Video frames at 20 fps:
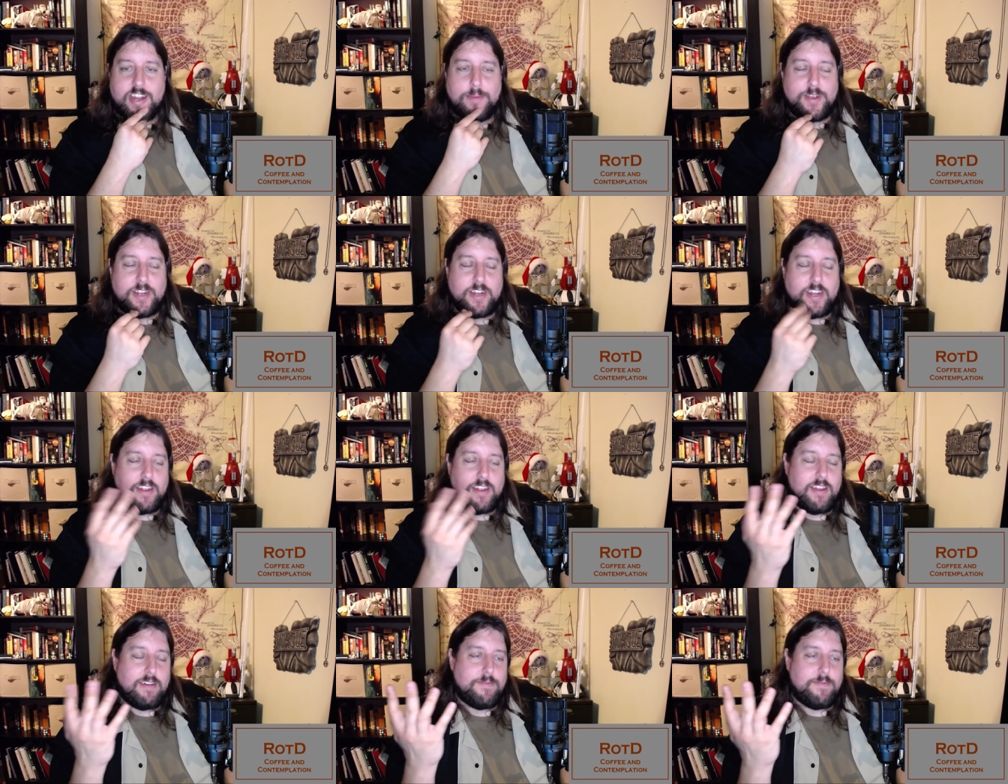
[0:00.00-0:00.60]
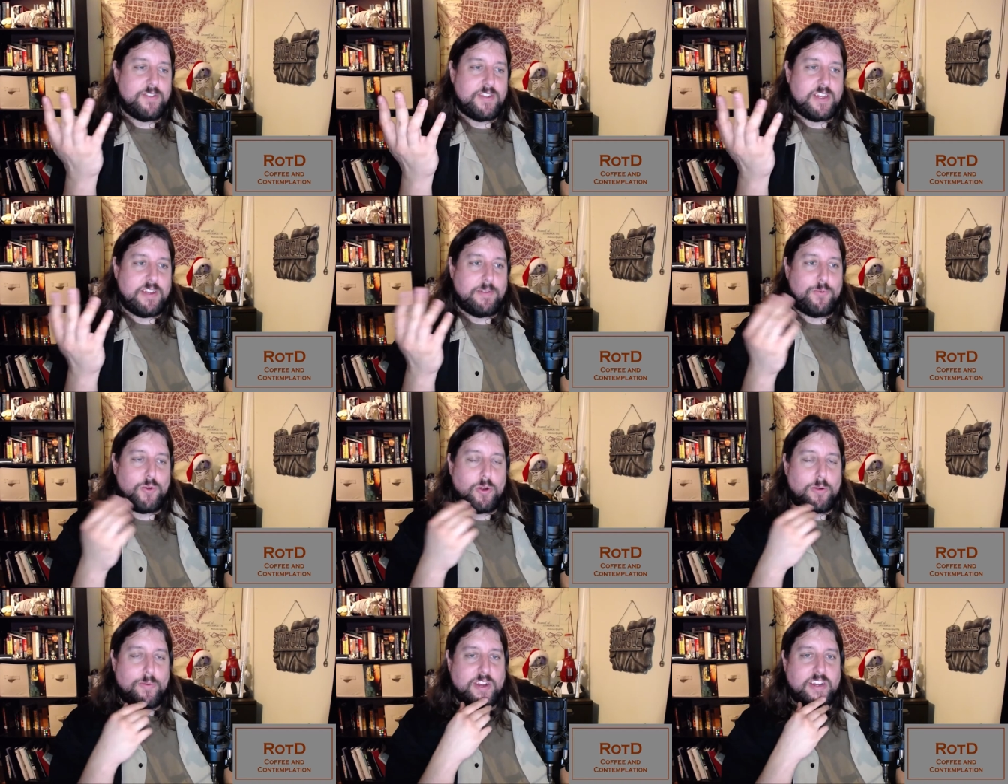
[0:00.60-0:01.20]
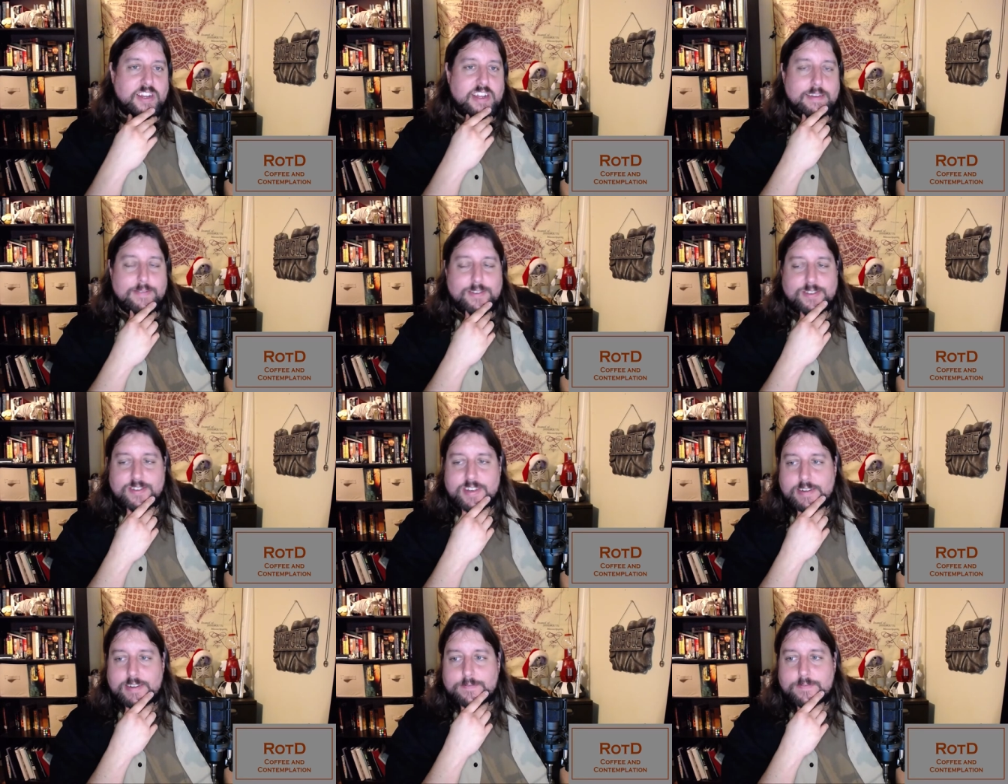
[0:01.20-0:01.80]
I mean, I love seeing Warwick
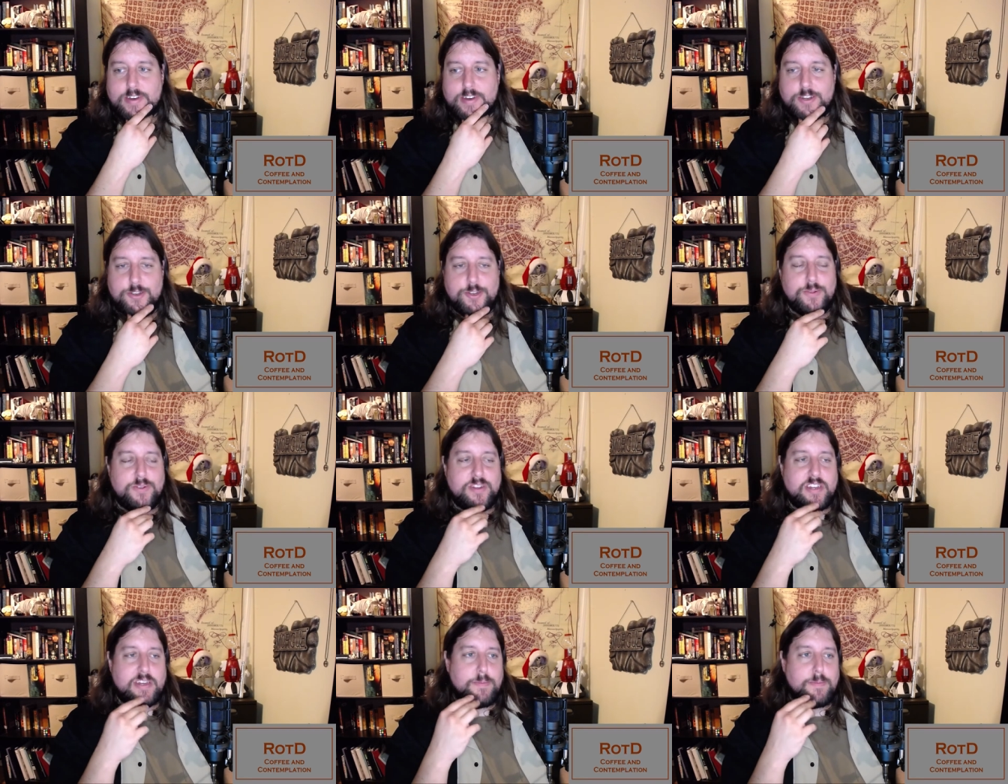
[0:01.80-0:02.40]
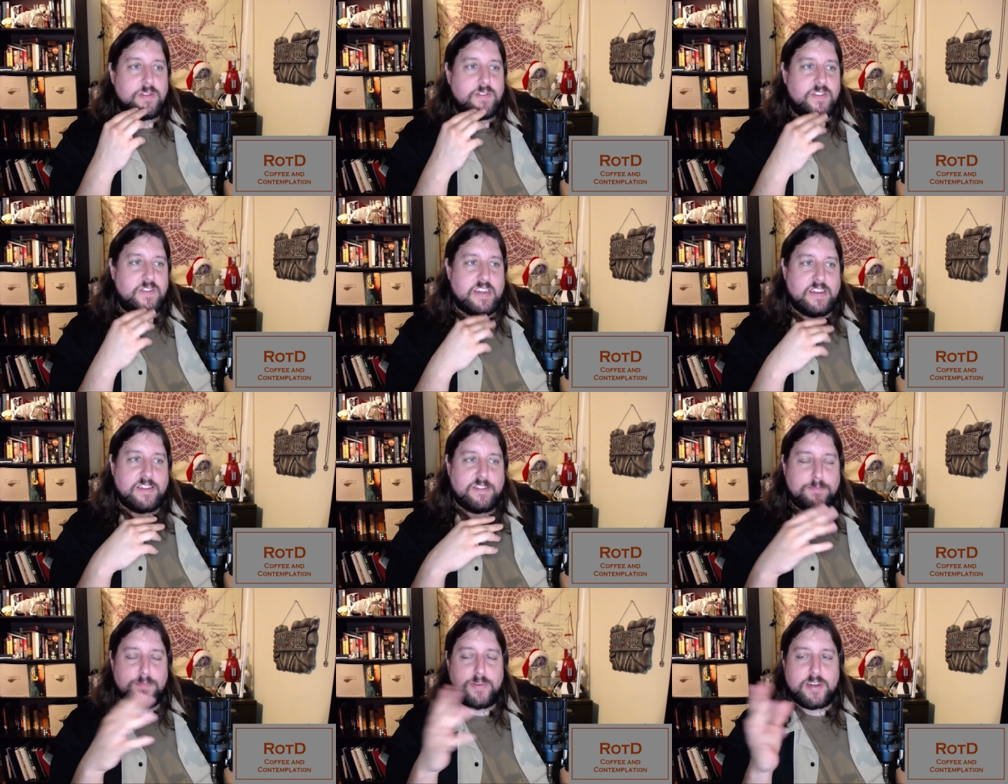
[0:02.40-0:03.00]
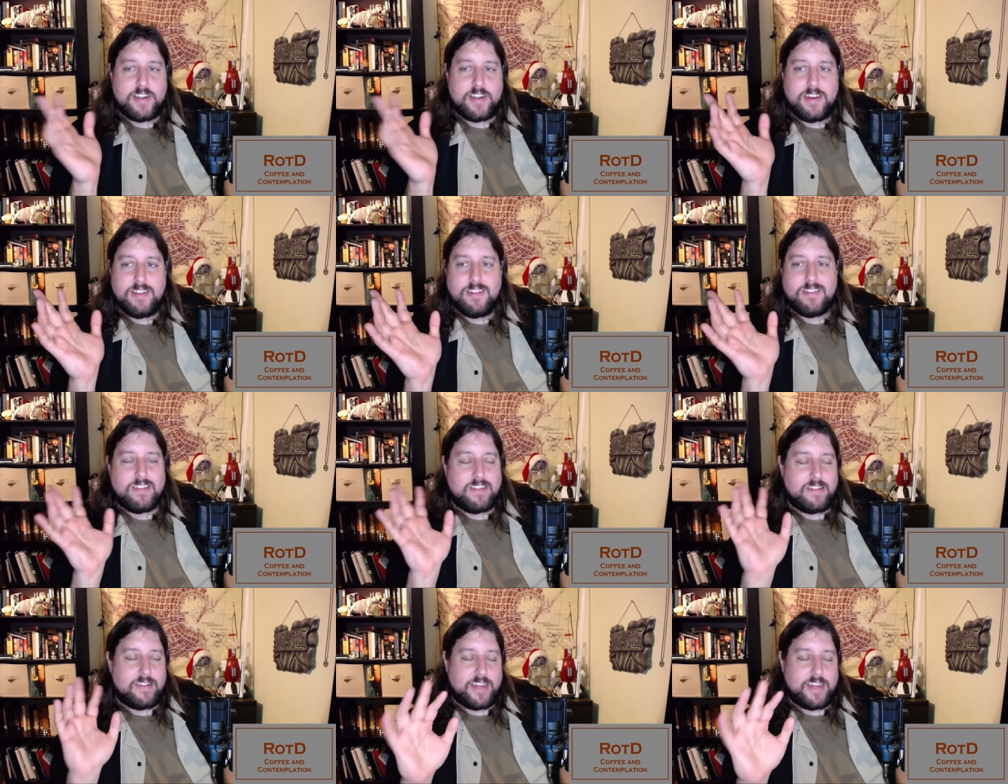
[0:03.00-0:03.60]
Davis have fun showing up the scenes, but other
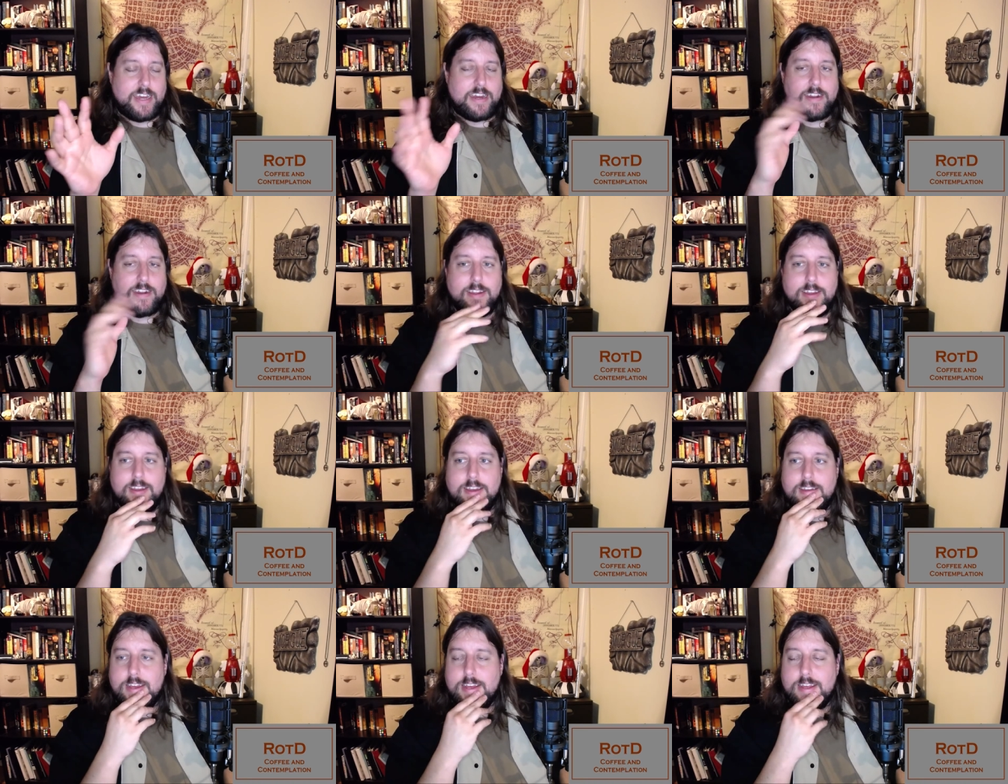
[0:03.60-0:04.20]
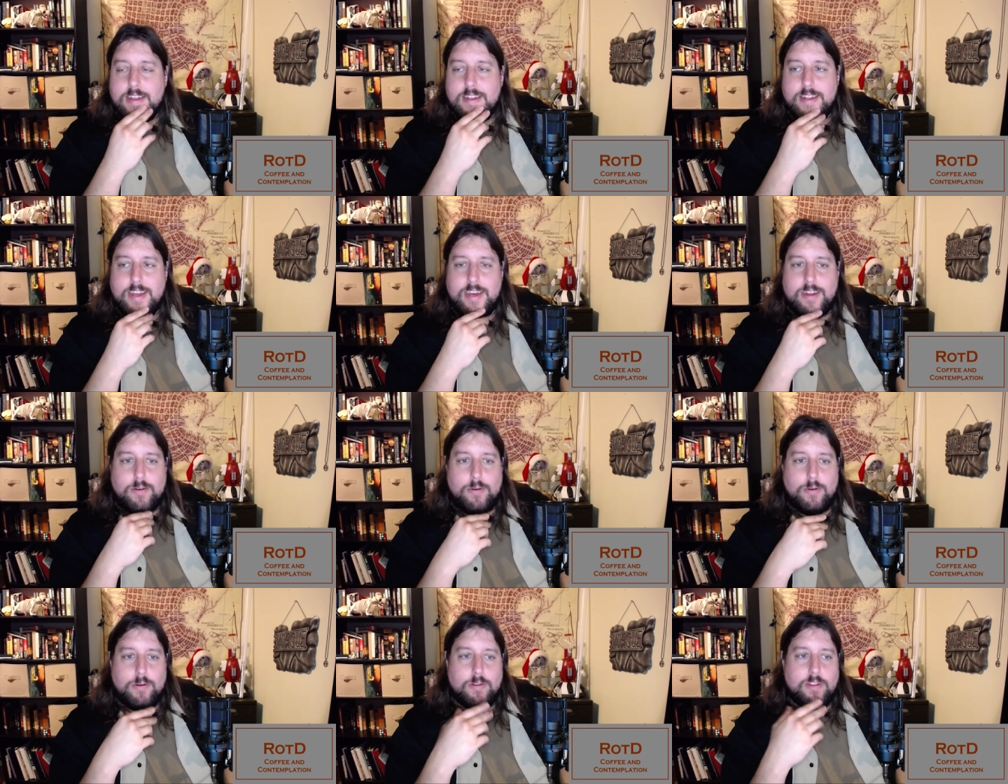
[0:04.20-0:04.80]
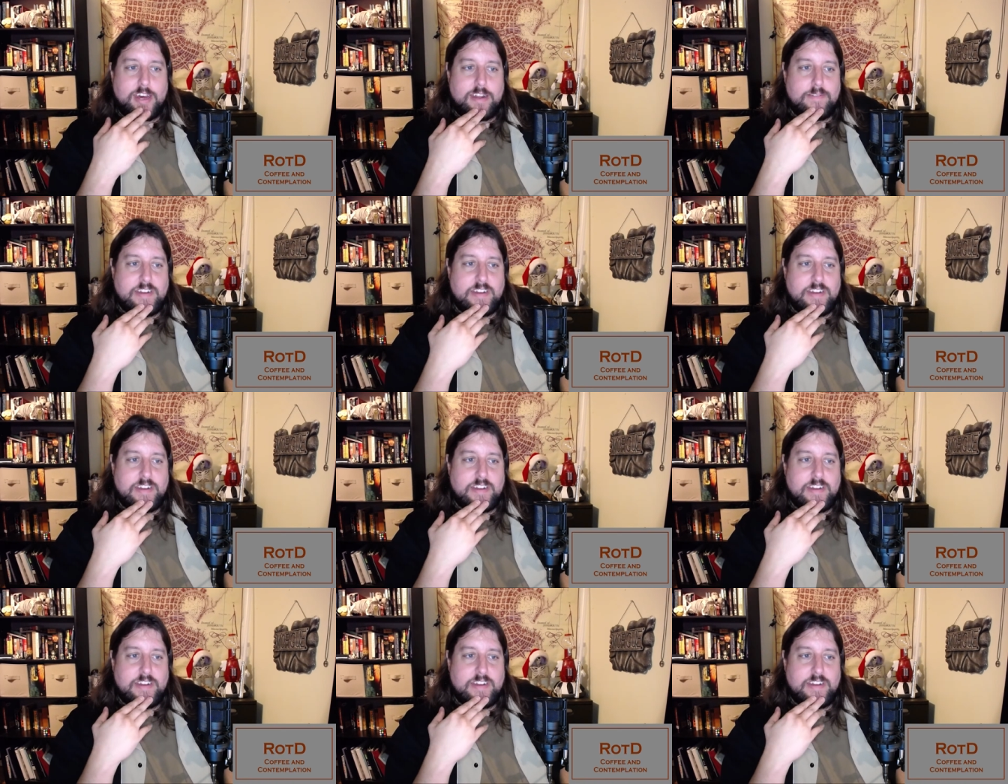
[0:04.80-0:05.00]
than that, not a whole lot of